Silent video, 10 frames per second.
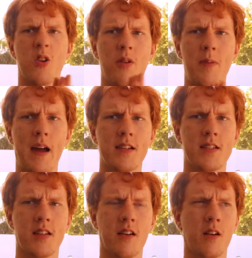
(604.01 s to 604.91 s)
Going back to
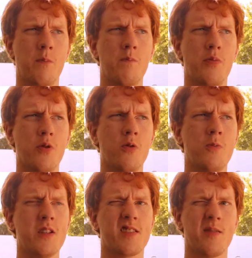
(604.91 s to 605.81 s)
Sonic
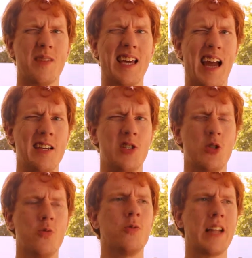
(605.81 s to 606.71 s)
Boom, something I
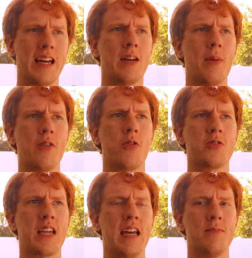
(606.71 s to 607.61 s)
do like about
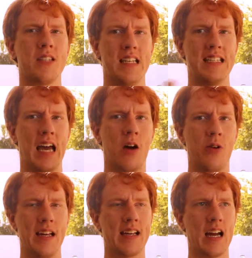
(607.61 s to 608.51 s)
those games is how
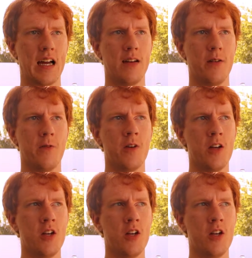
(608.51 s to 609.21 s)
it kind of